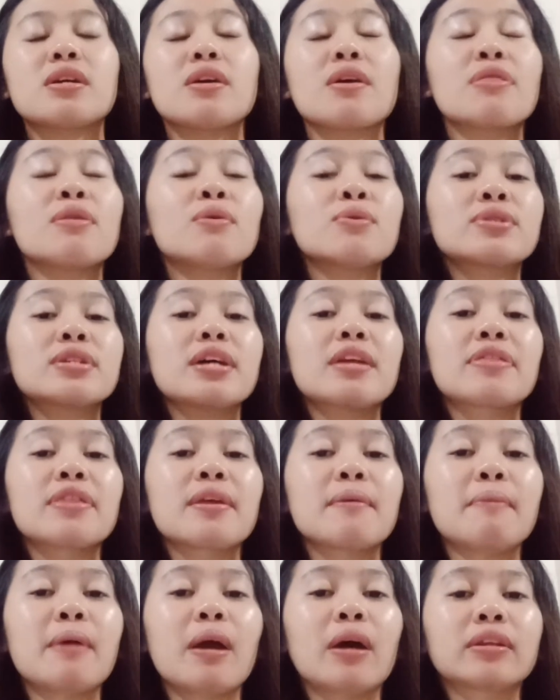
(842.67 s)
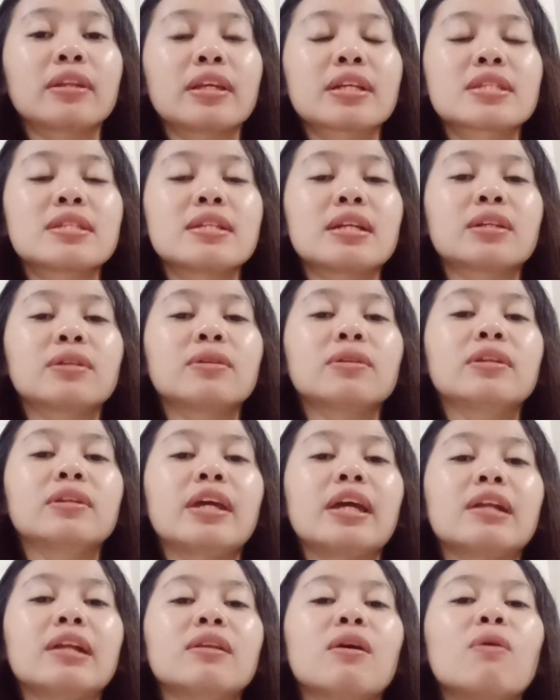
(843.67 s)
are those antibiotics that could
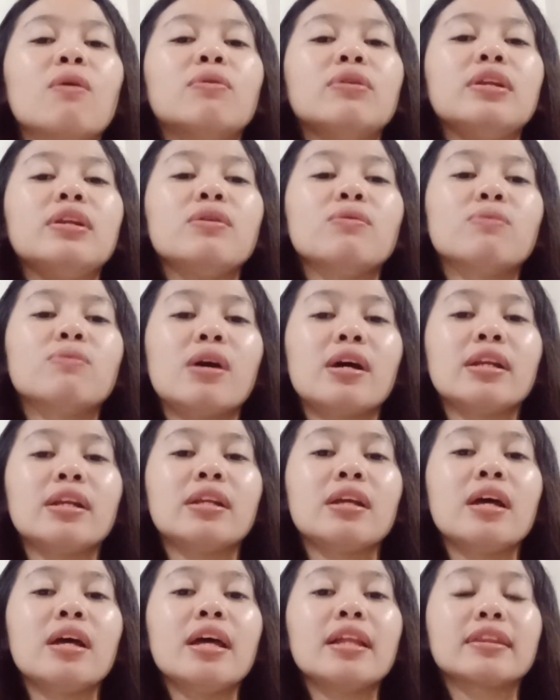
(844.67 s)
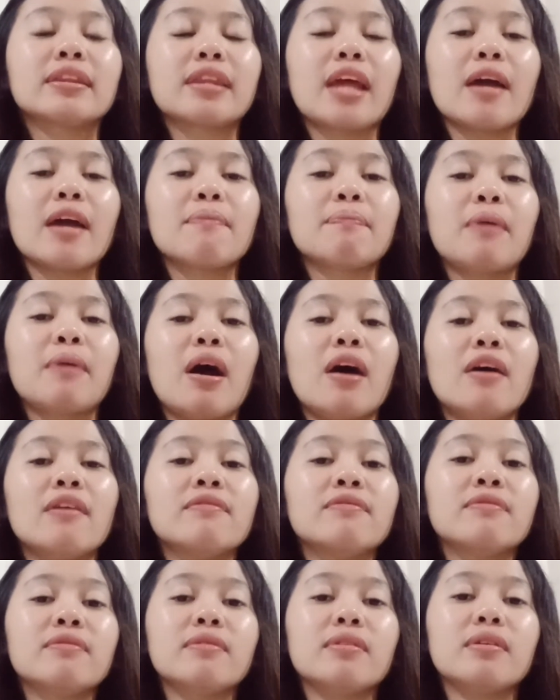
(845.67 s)
kill only one type
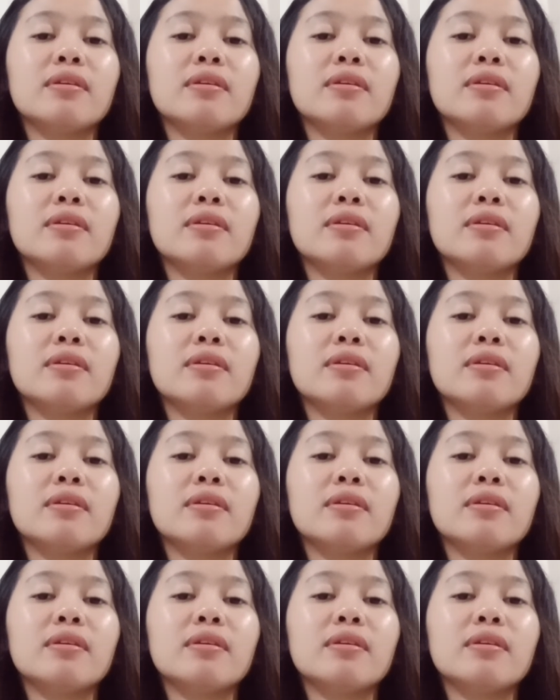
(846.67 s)
of